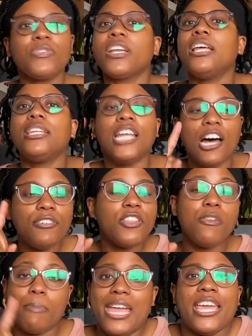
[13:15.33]
I loved
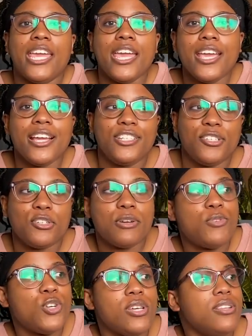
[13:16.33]
the baking
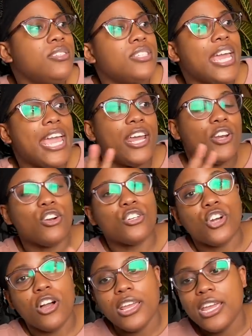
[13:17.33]
descriptions and her
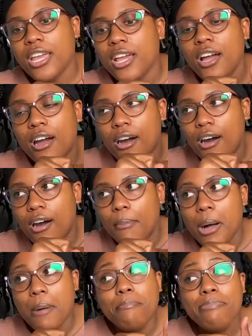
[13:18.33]
talking
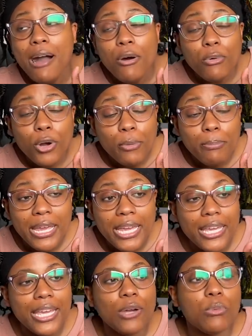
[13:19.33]
about her
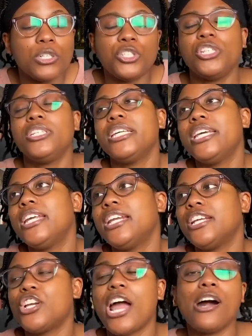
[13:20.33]
baking and what she did
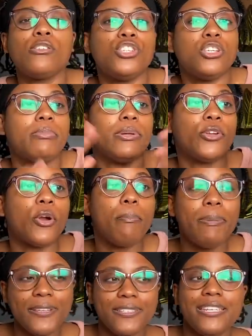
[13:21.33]
and how she built her
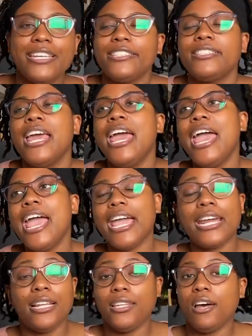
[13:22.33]
business.
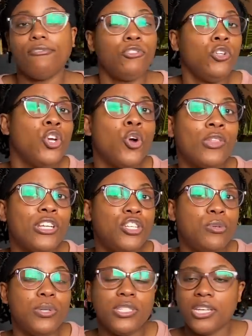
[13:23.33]
And I loved, you know, that she
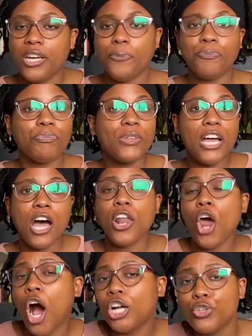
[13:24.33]
was an
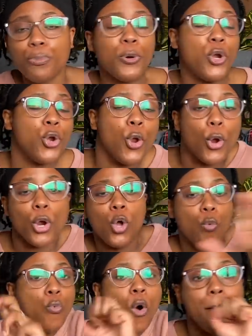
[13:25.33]

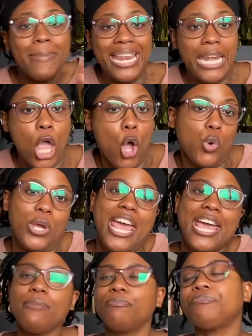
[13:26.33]
entrepreneurial woman,
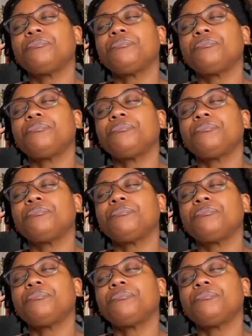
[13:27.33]
okay?